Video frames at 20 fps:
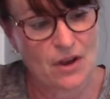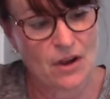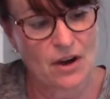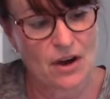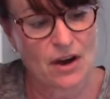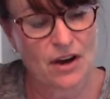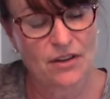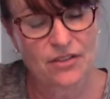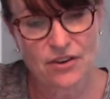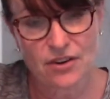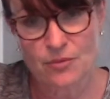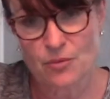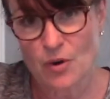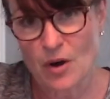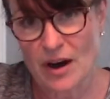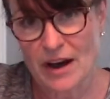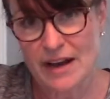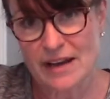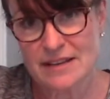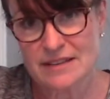
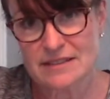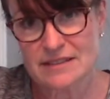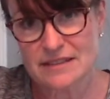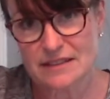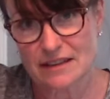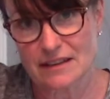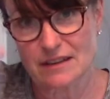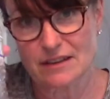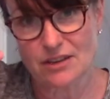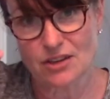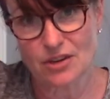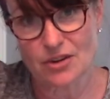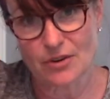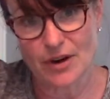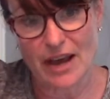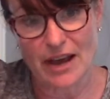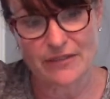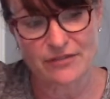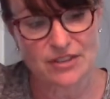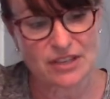Otherwise, you don't
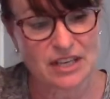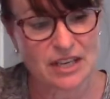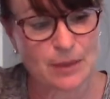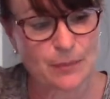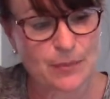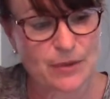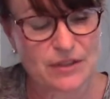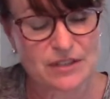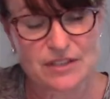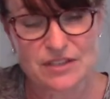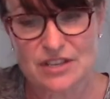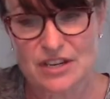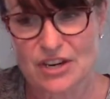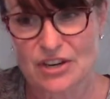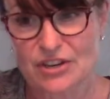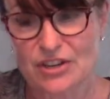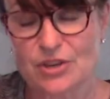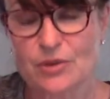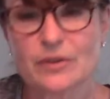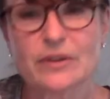have to keep this near
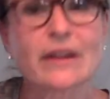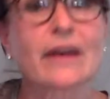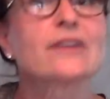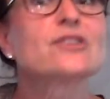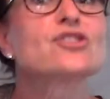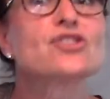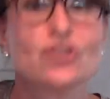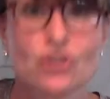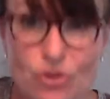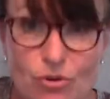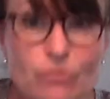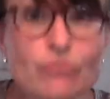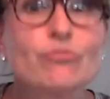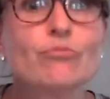you unless you